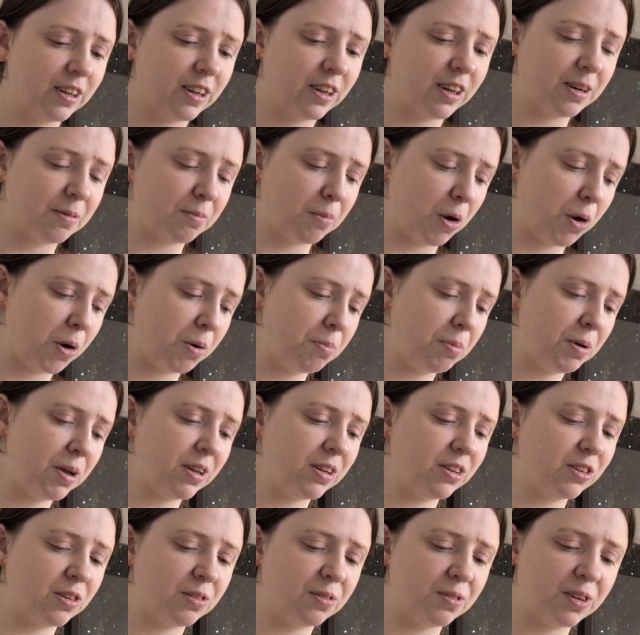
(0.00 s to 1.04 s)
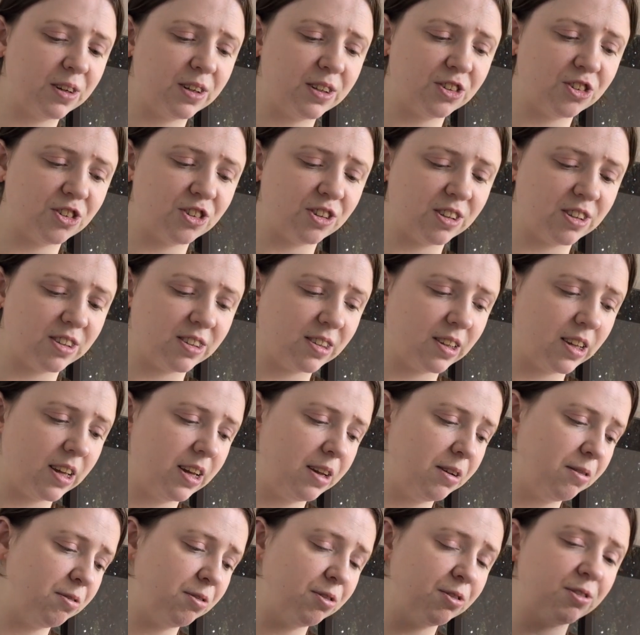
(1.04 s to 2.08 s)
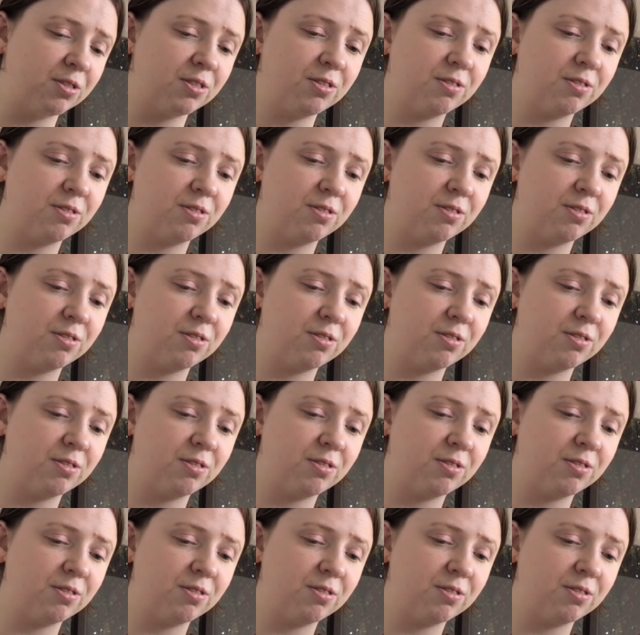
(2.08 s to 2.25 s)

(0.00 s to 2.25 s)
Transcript: am hoping to finish the sleeve